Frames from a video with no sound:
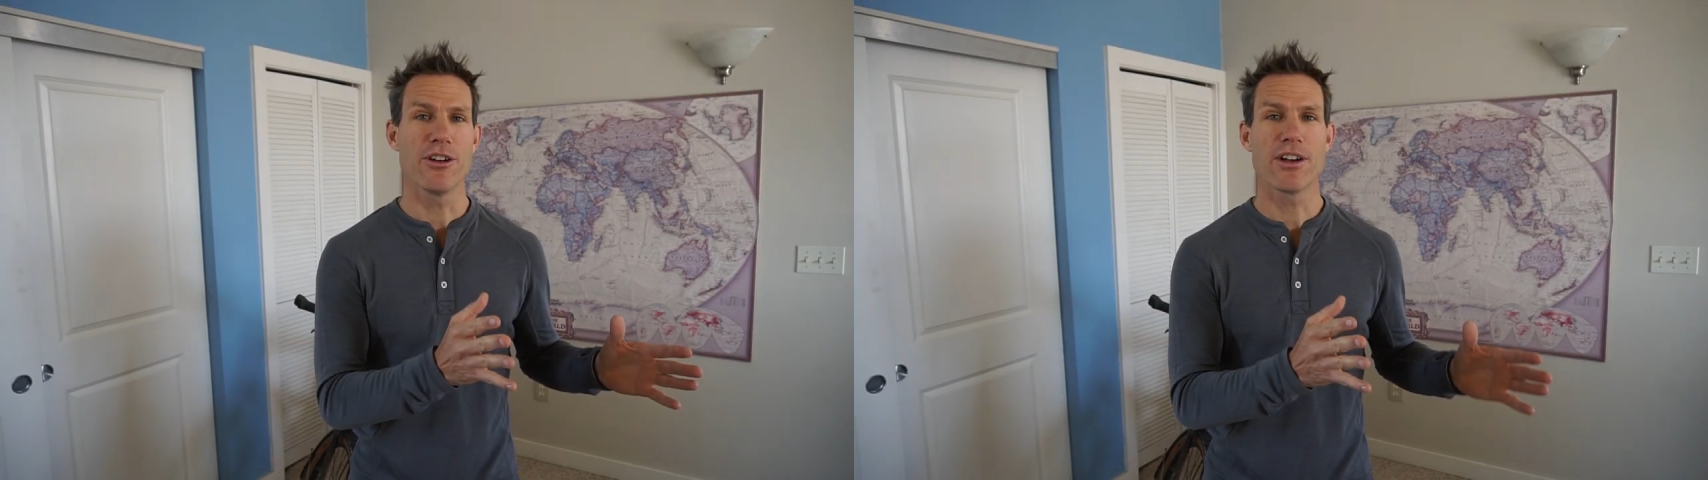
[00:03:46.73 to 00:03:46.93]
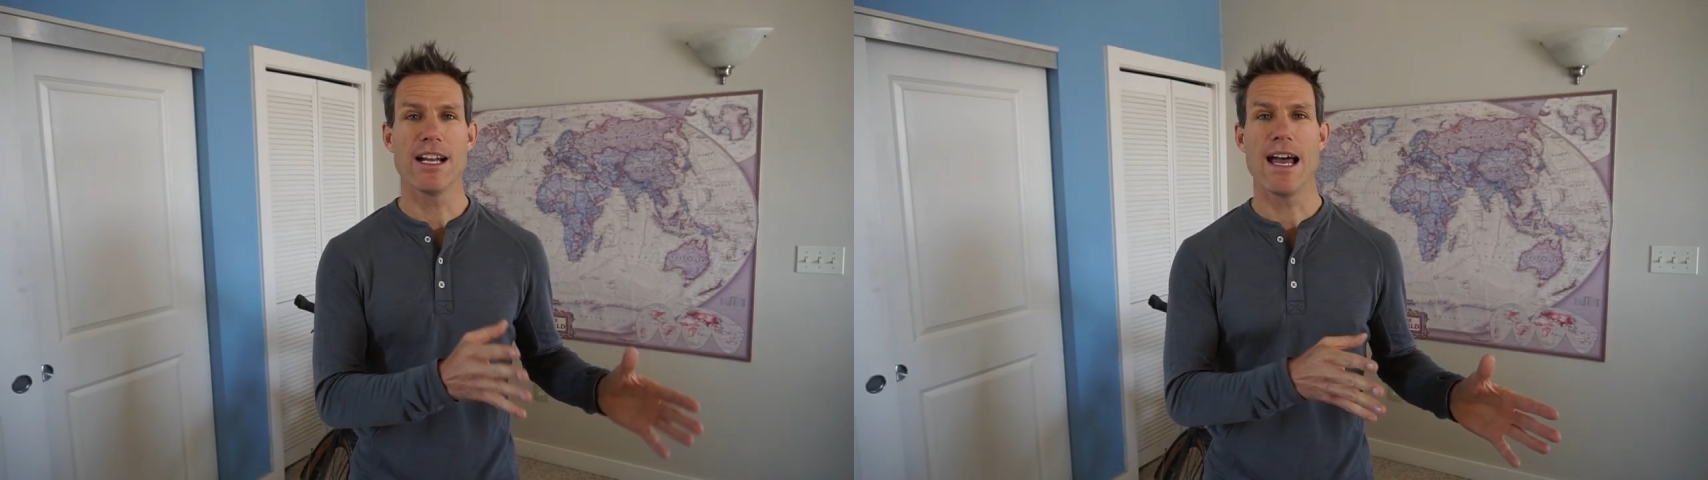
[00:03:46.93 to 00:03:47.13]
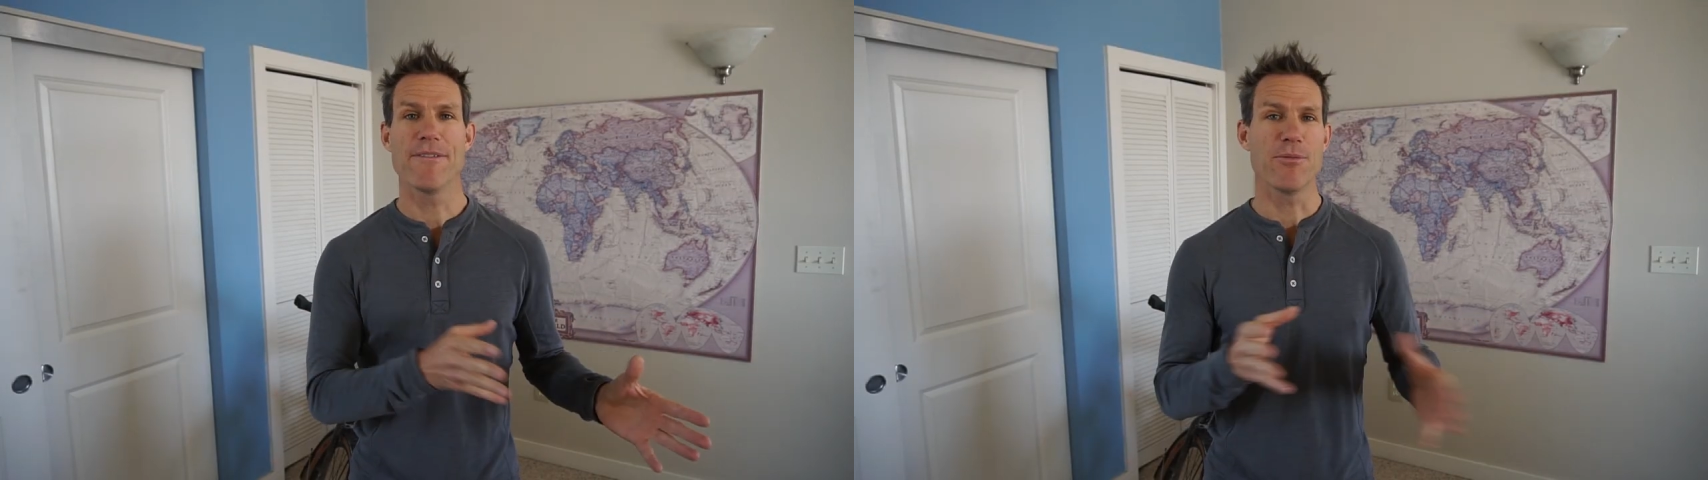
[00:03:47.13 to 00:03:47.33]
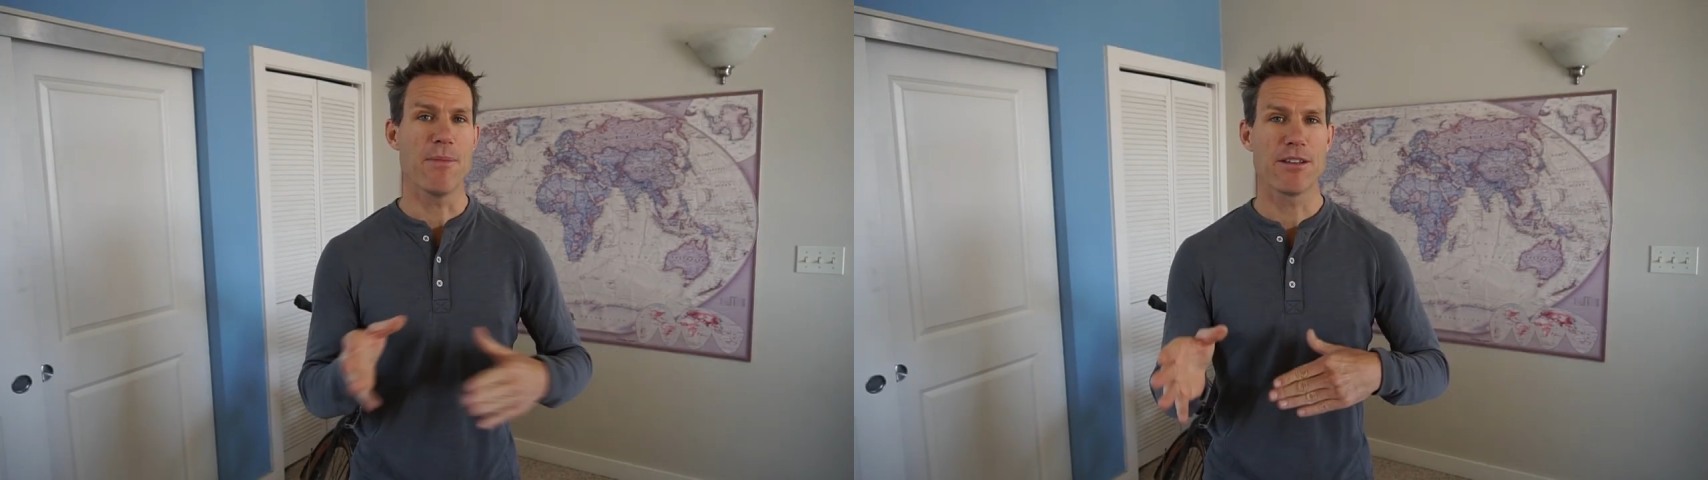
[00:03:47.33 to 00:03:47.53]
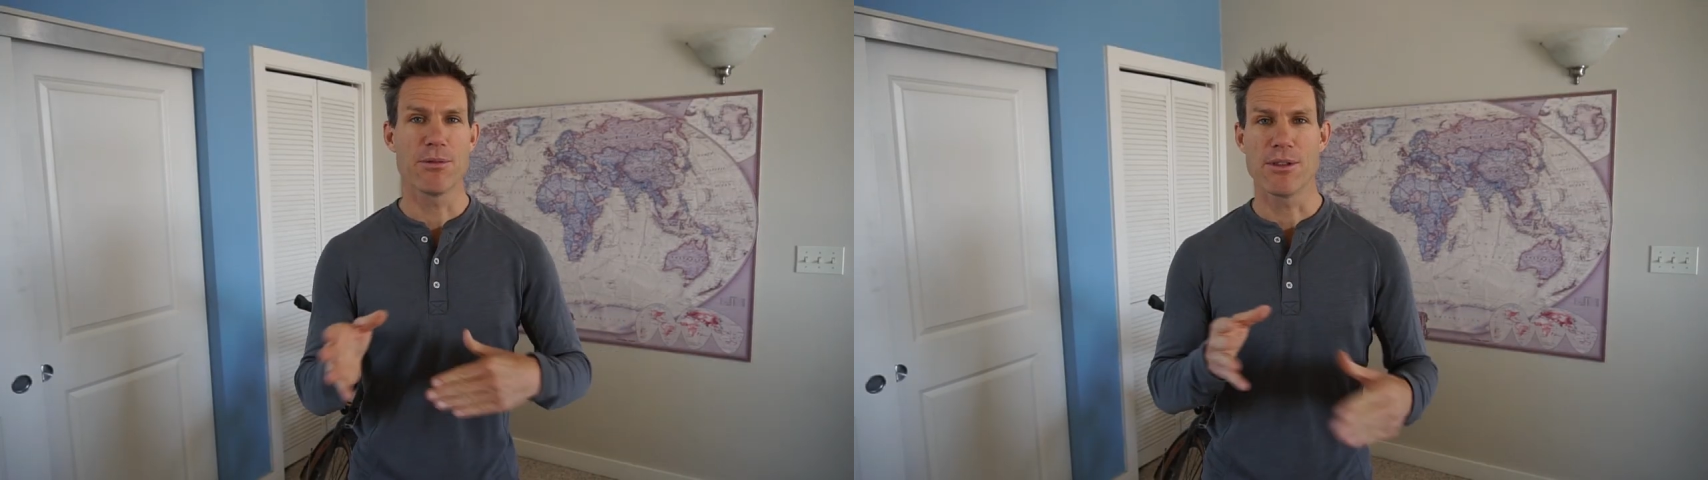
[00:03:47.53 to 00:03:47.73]
you're gonna have to
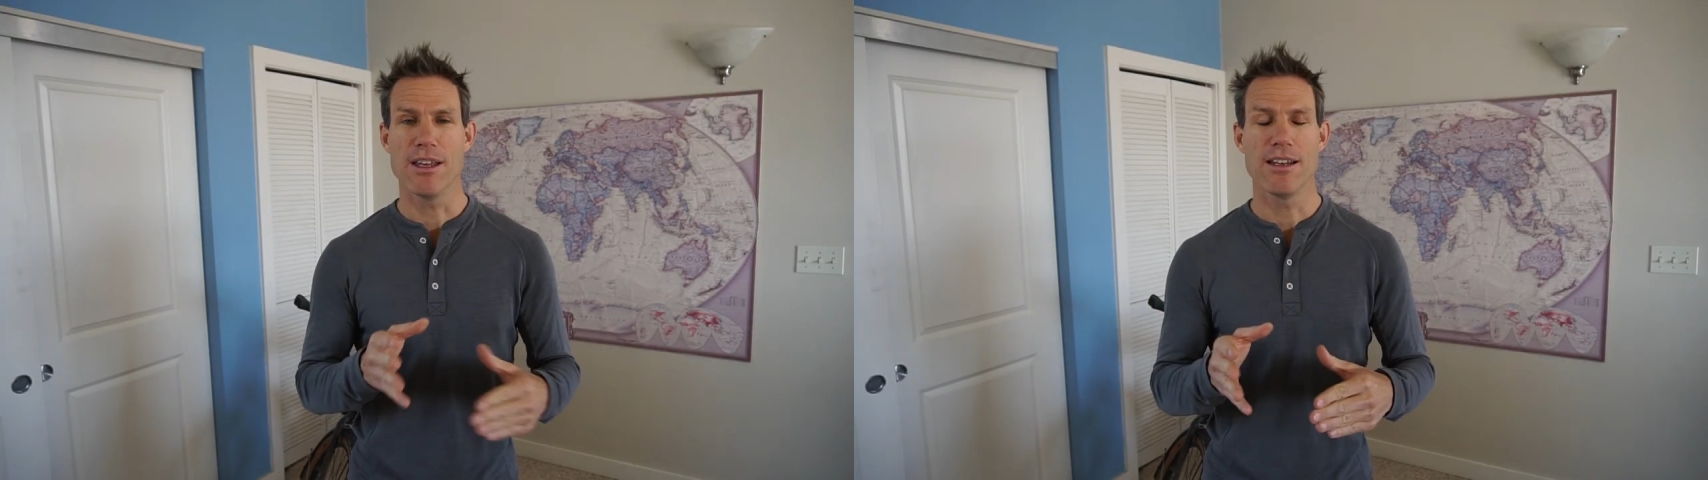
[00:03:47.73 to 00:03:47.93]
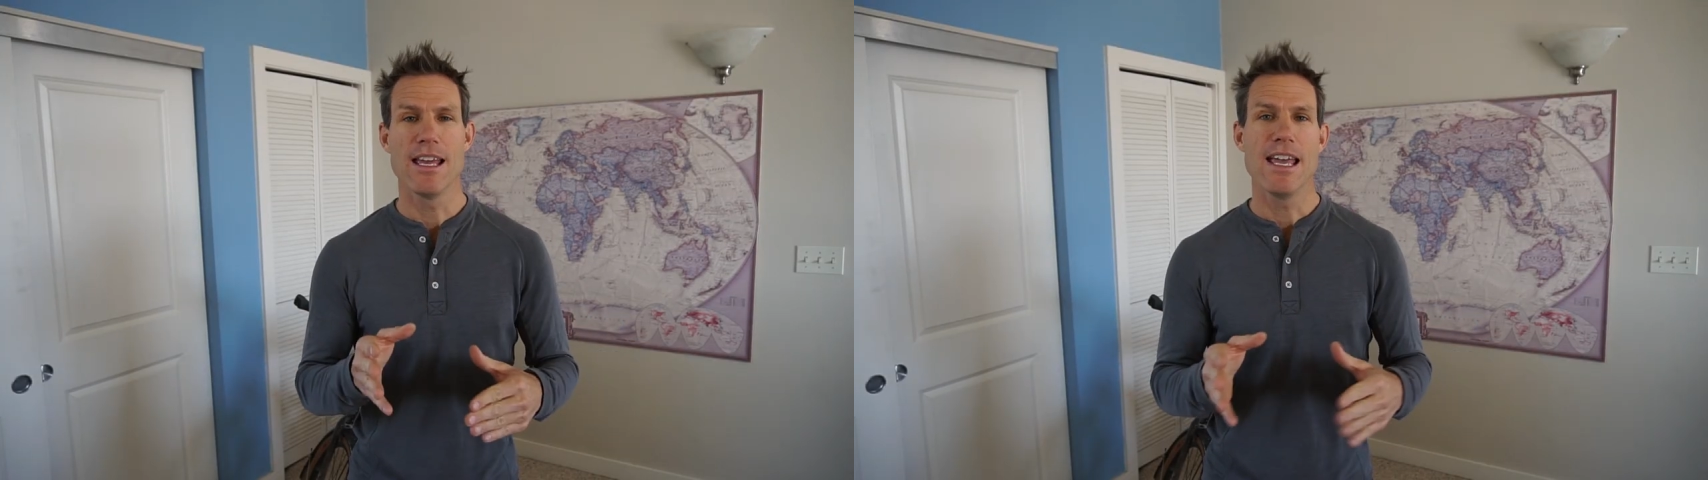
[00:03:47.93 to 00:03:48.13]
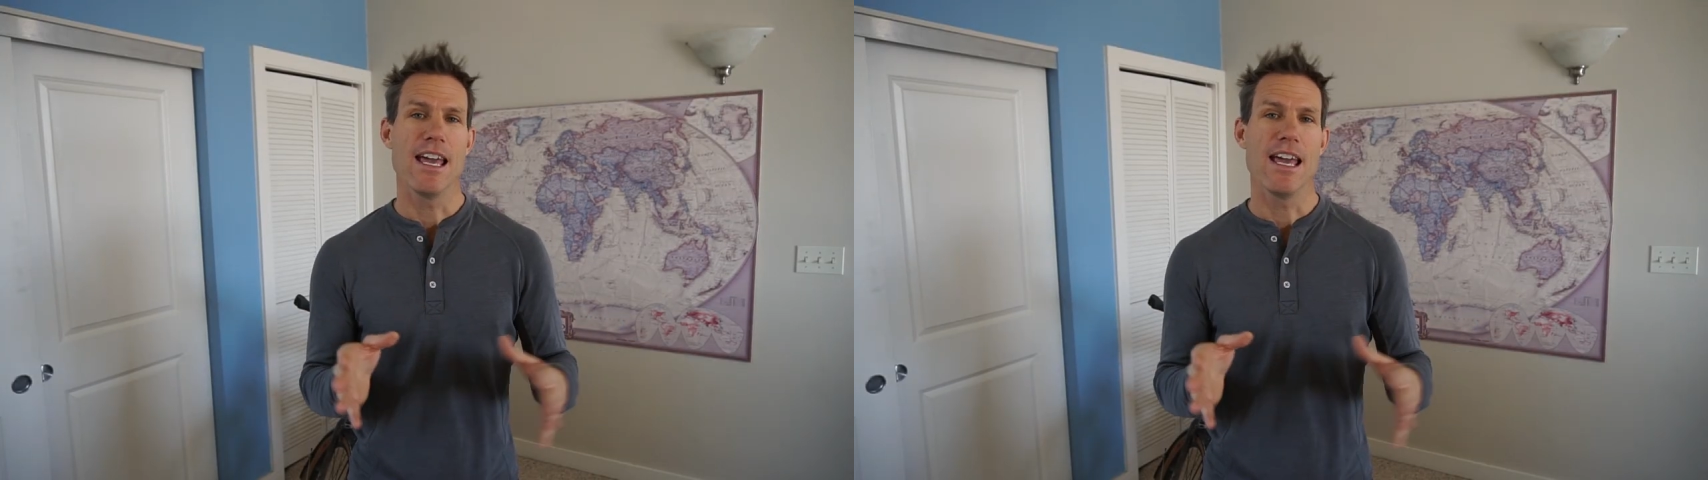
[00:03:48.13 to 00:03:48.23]
mess with it